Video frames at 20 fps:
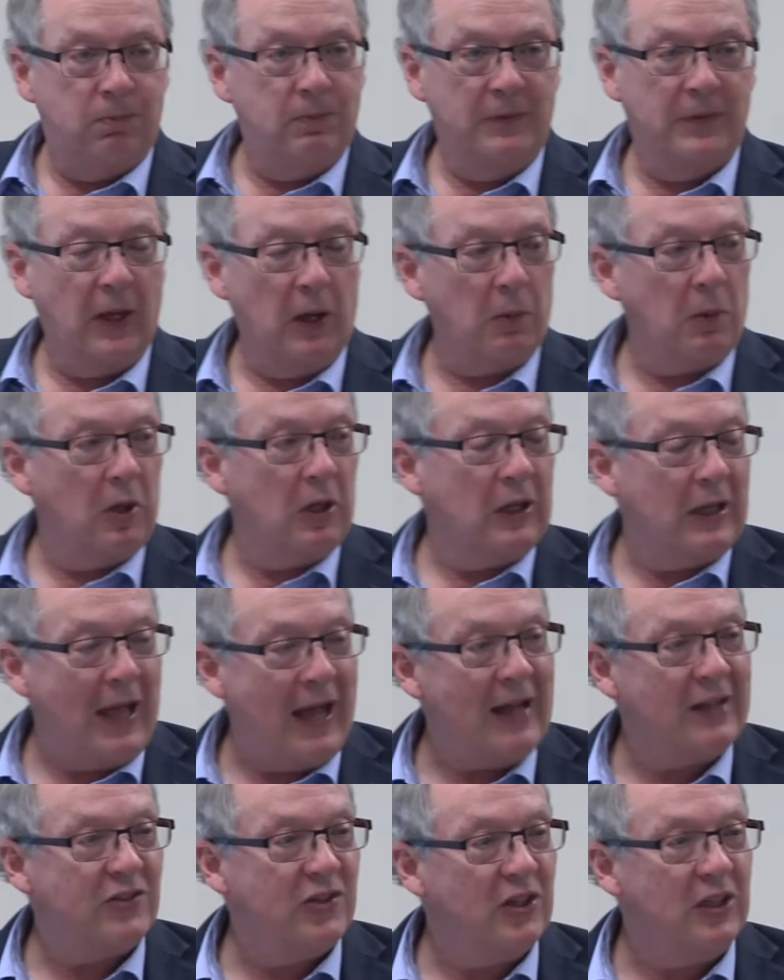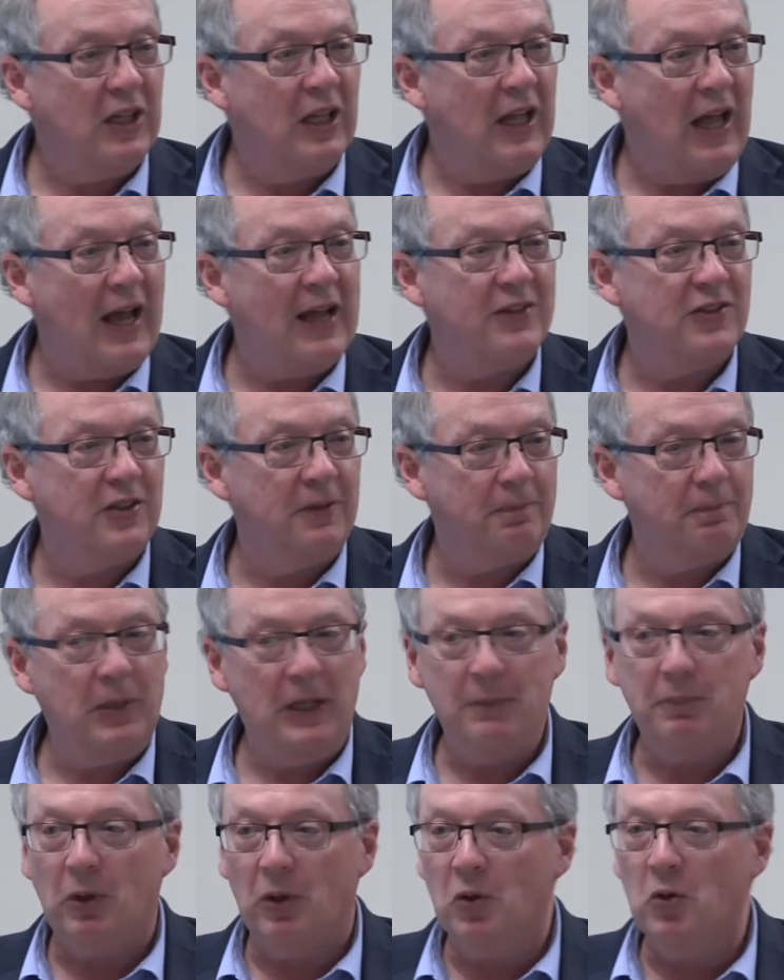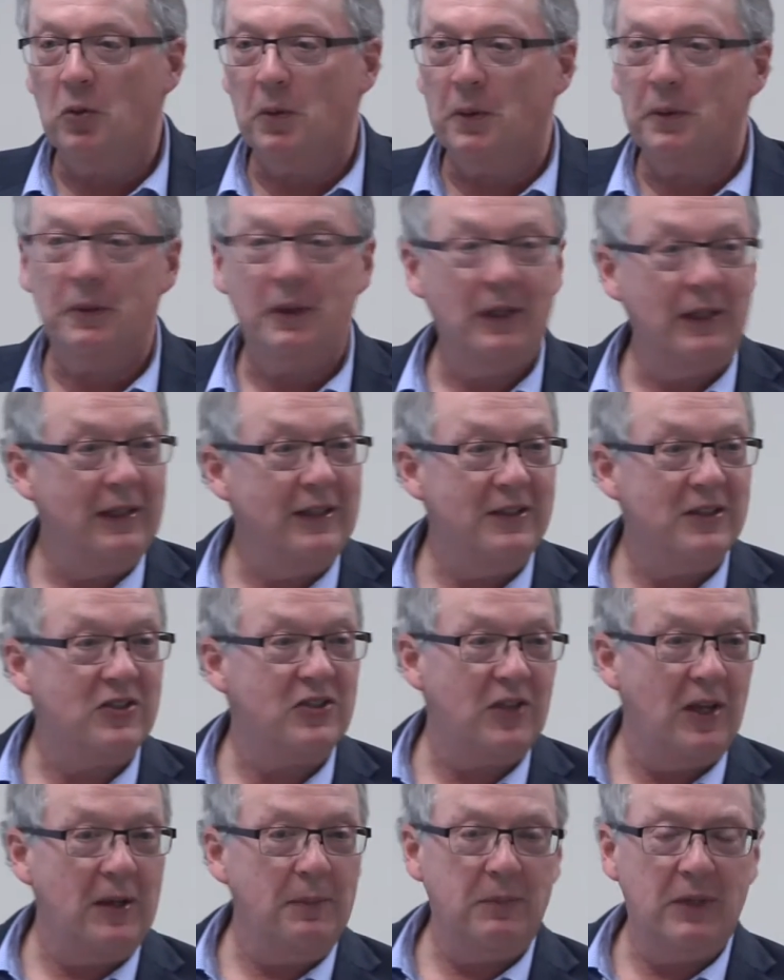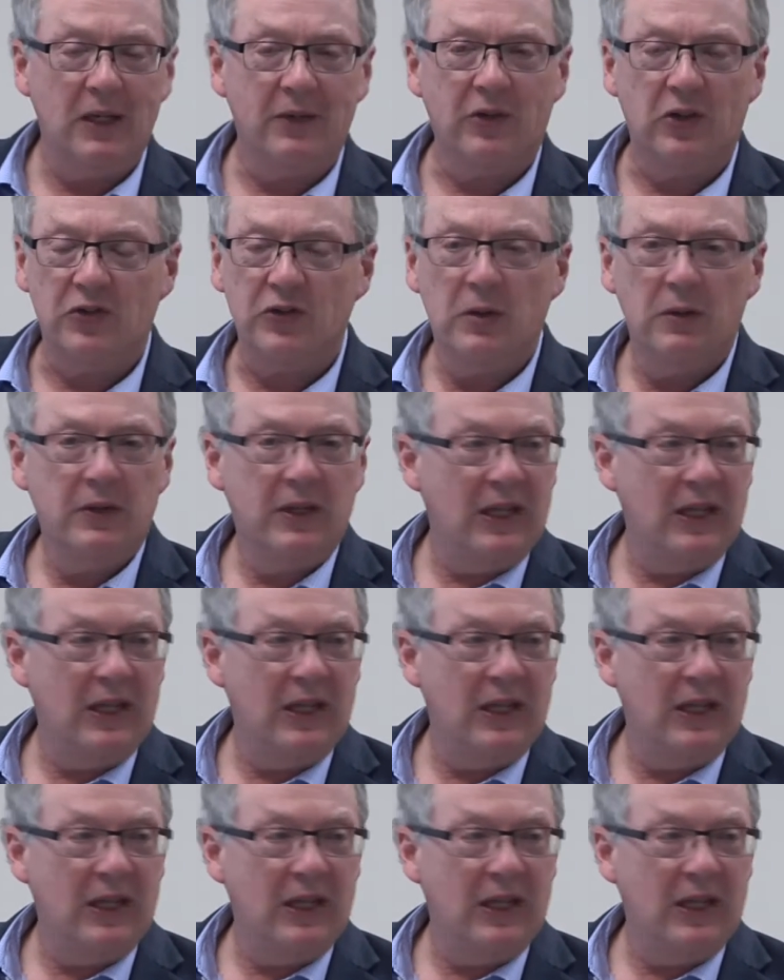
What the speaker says: there were lots and lots of people who were really the same givers.